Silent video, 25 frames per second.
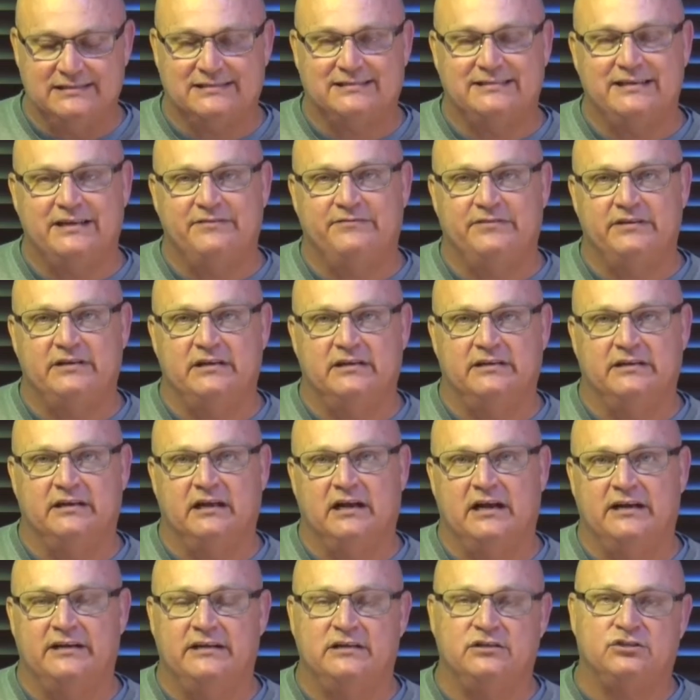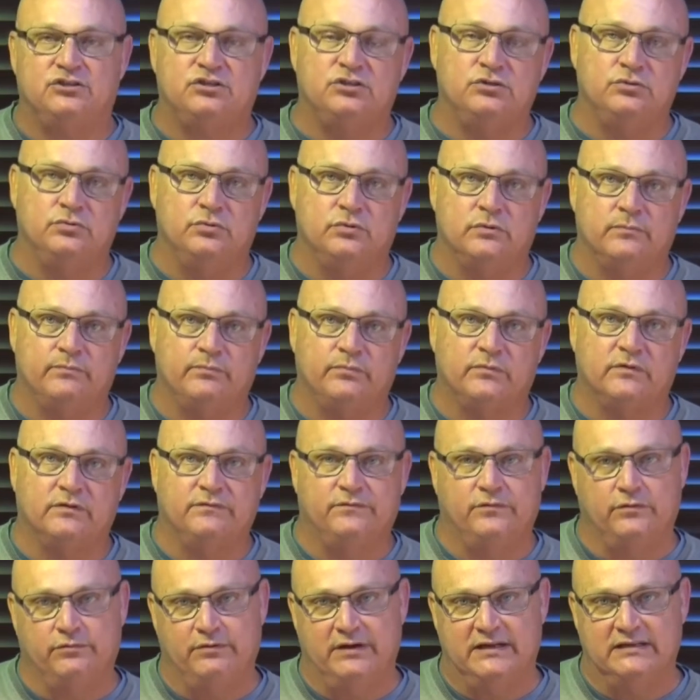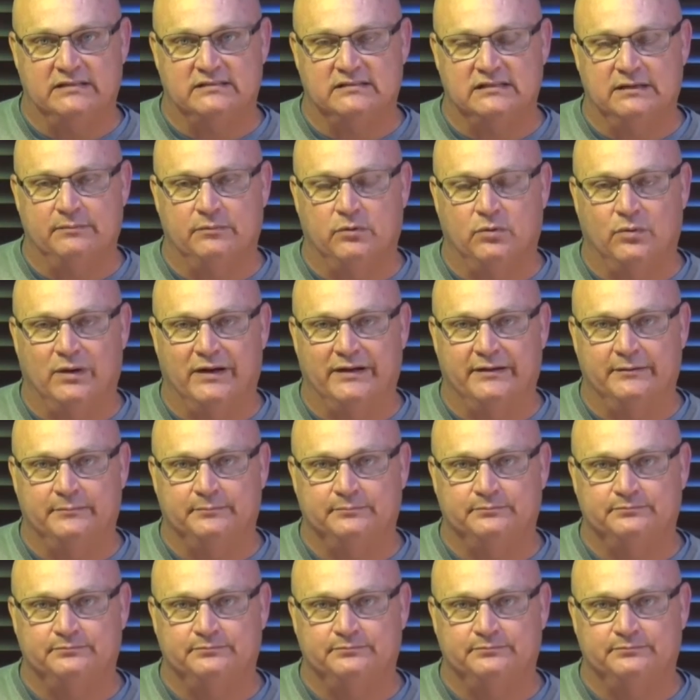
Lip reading: 7, 9 and 2 for race number 1.